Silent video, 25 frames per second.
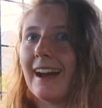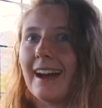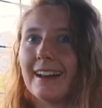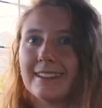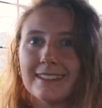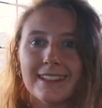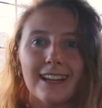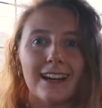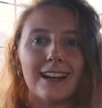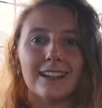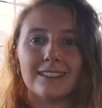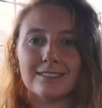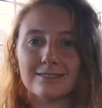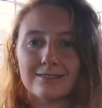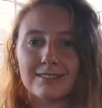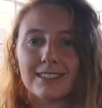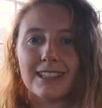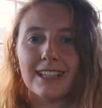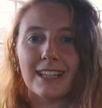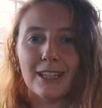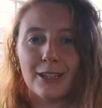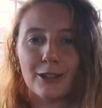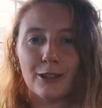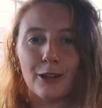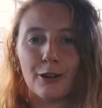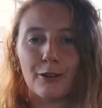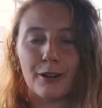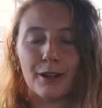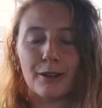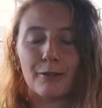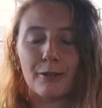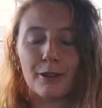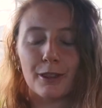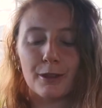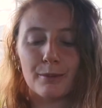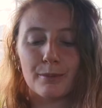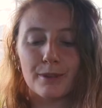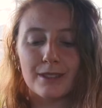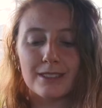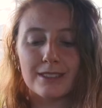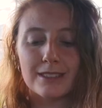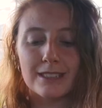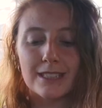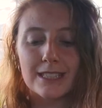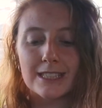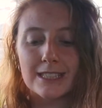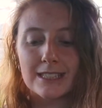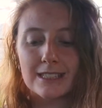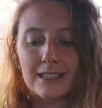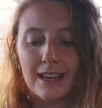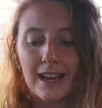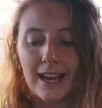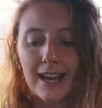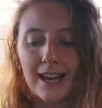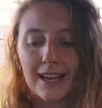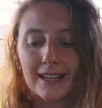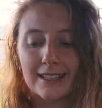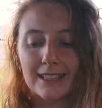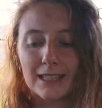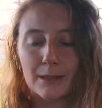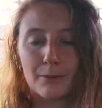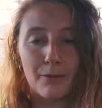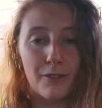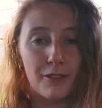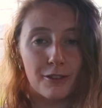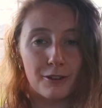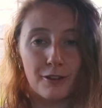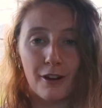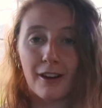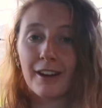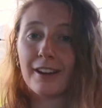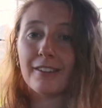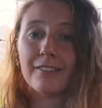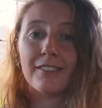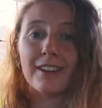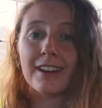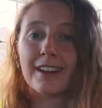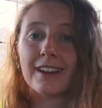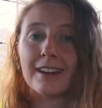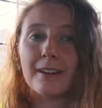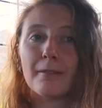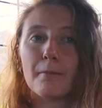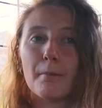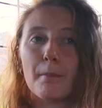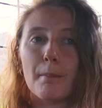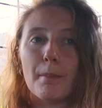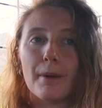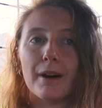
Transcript: yeah, keep going with the business and keep thriving.